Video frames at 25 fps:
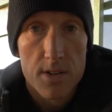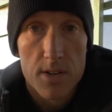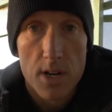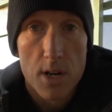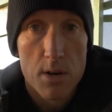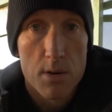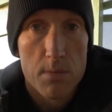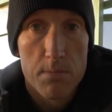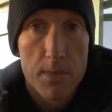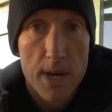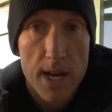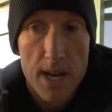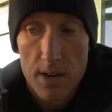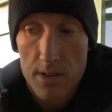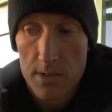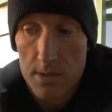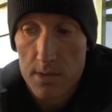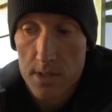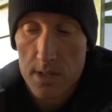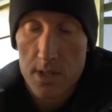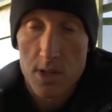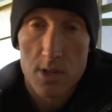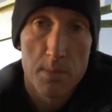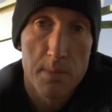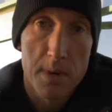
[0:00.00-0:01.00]
go
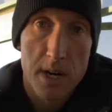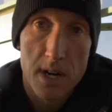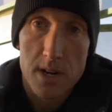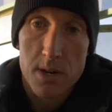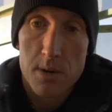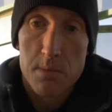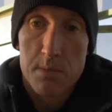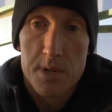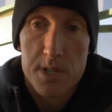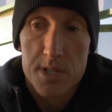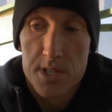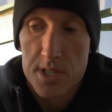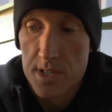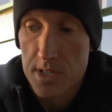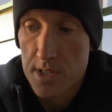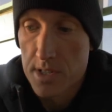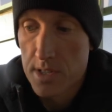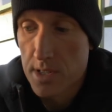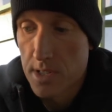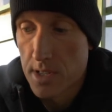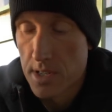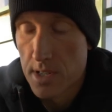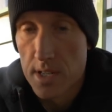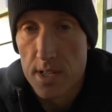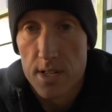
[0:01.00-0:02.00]
about your
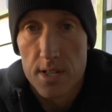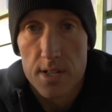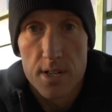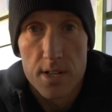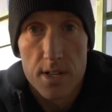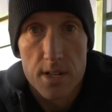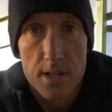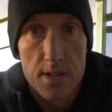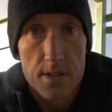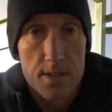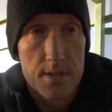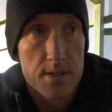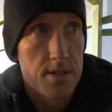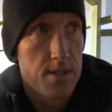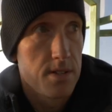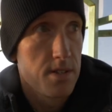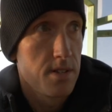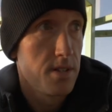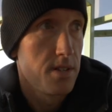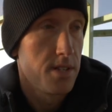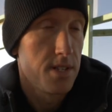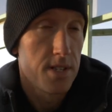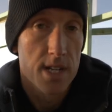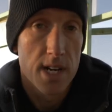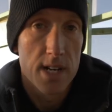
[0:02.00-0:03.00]
business and
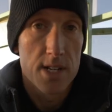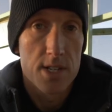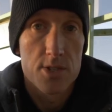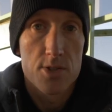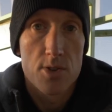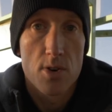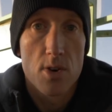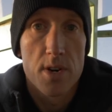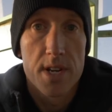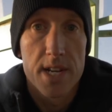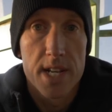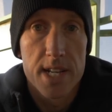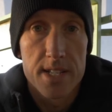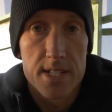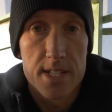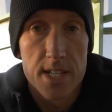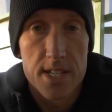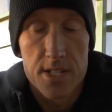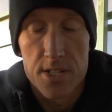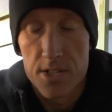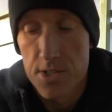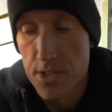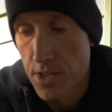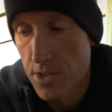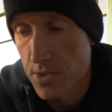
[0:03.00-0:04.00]
not drawing any
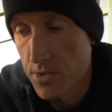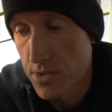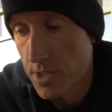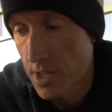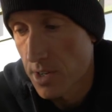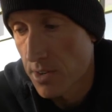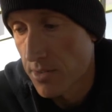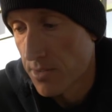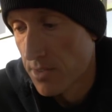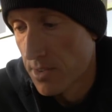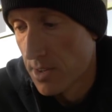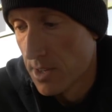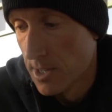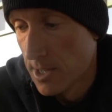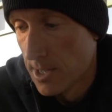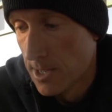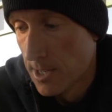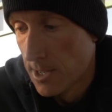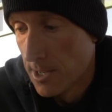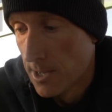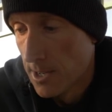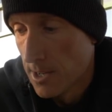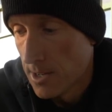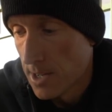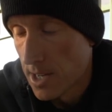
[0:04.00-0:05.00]
attention to yourself.
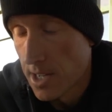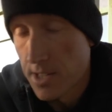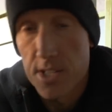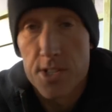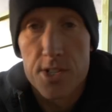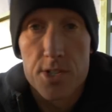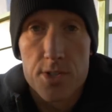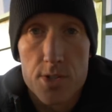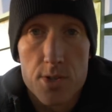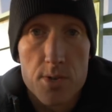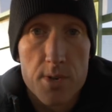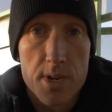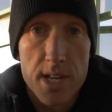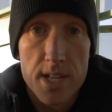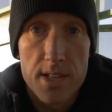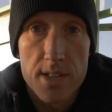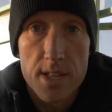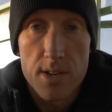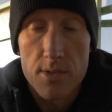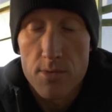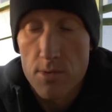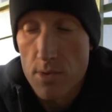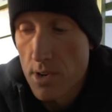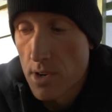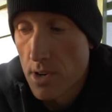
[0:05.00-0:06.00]
Not that you're doing
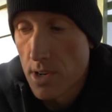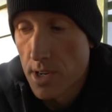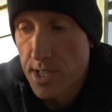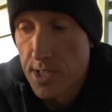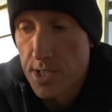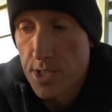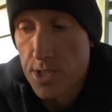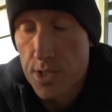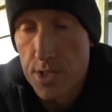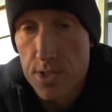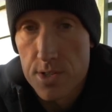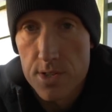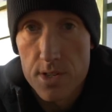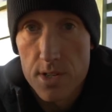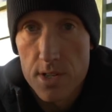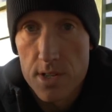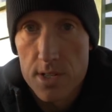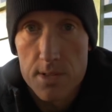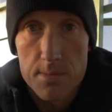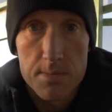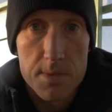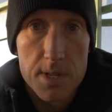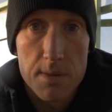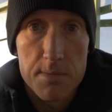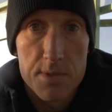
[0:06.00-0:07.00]
anything wrong. It's just
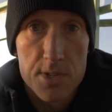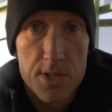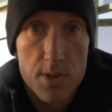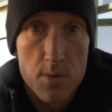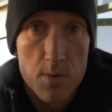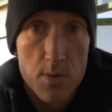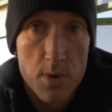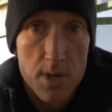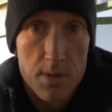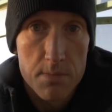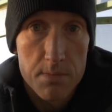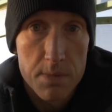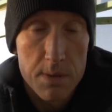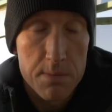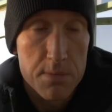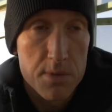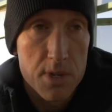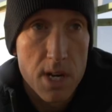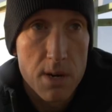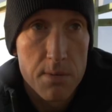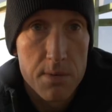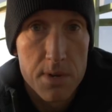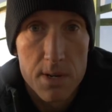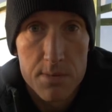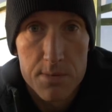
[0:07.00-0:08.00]
sometimes you don't want people
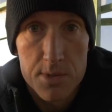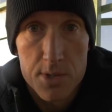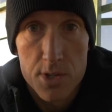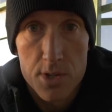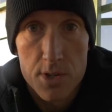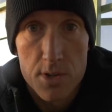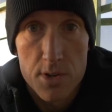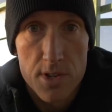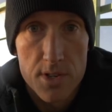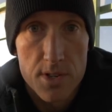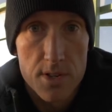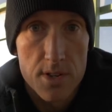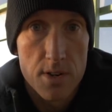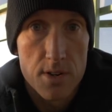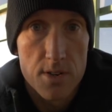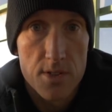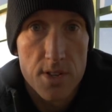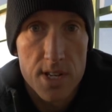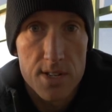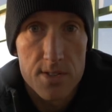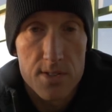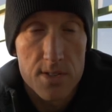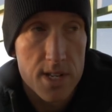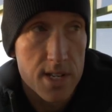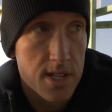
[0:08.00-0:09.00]
coming up to you or
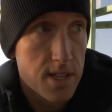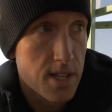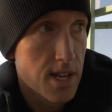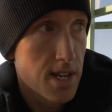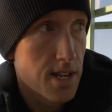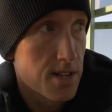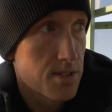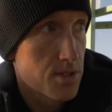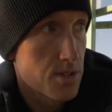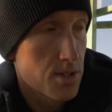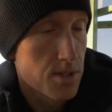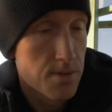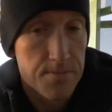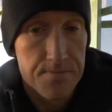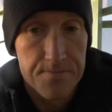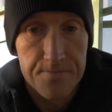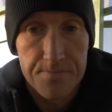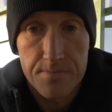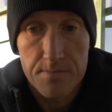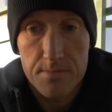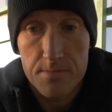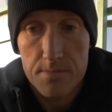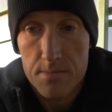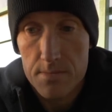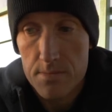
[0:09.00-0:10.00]
things like that. So
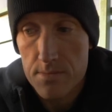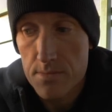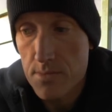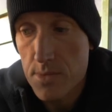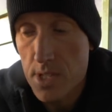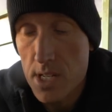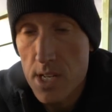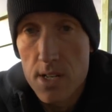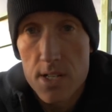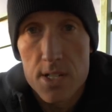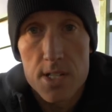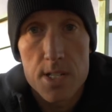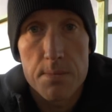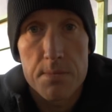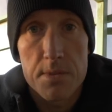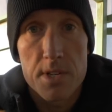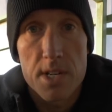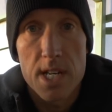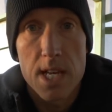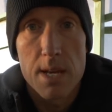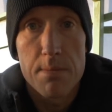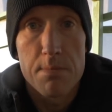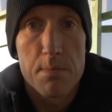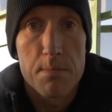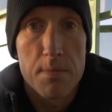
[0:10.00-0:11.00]
something
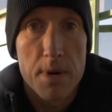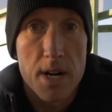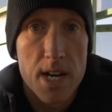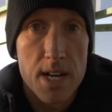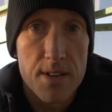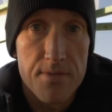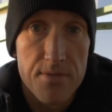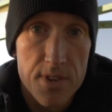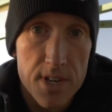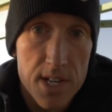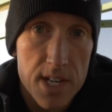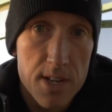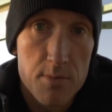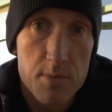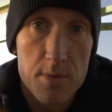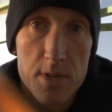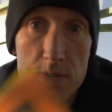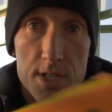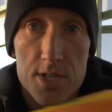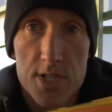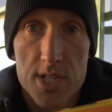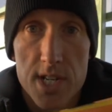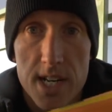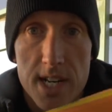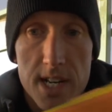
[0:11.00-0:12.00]
to keep in mind. If you need
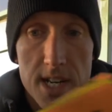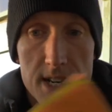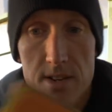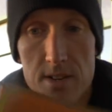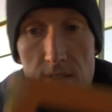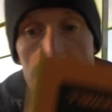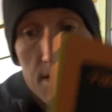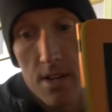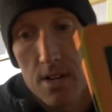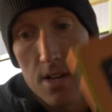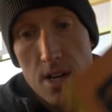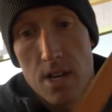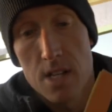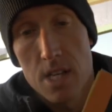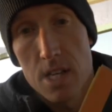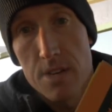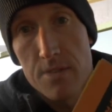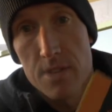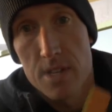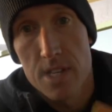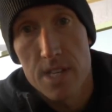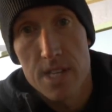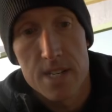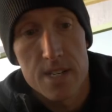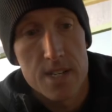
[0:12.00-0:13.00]
one, check it out. I'll leave
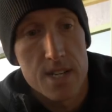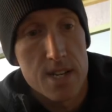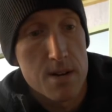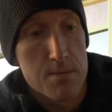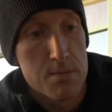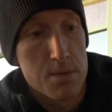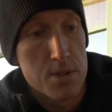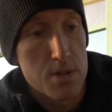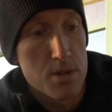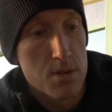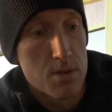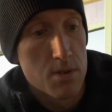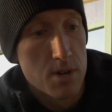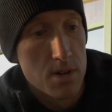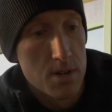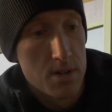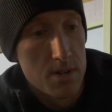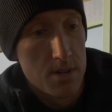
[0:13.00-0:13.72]
a link down below.